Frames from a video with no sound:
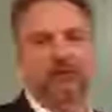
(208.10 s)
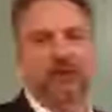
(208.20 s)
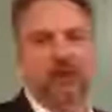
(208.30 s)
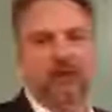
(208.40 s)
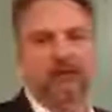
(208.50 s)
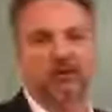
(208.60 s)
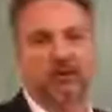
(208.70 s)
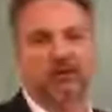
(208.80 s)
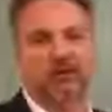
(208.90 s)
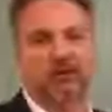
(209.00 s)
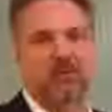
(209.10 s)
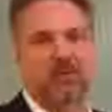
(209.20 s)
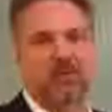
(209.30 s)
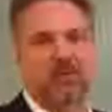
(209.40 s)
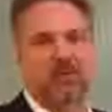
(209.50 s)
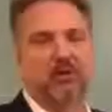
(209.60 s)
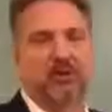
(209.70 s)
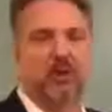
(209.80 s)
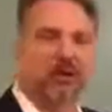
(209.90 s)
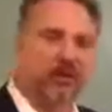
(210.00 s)
1,500 people
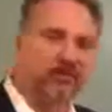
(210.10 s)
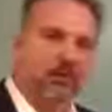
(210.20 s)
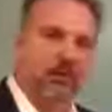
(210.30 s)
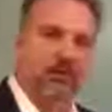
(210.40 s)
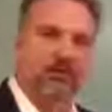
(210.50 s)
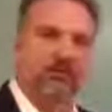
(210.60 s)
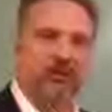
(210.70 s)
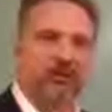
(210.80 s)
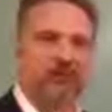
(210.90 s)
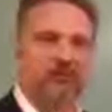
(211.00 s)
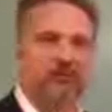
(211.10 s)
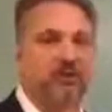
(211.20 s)
that are in my organization,